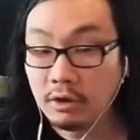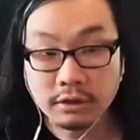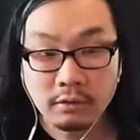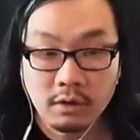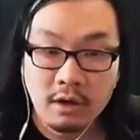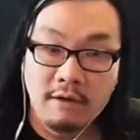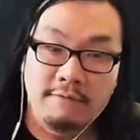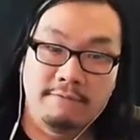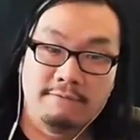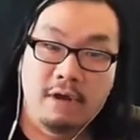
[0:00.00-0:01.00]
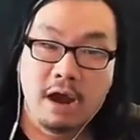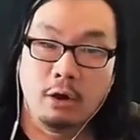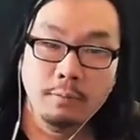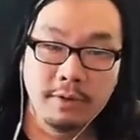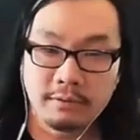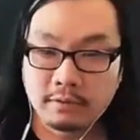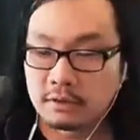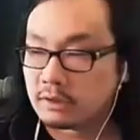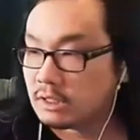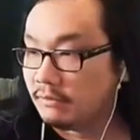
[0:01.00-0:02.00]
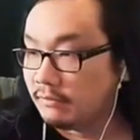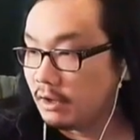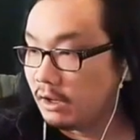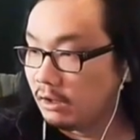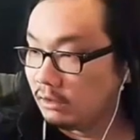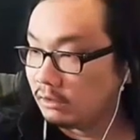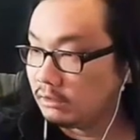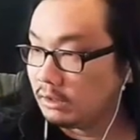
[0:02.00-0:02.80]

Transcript: Also, I hope that some of y'all,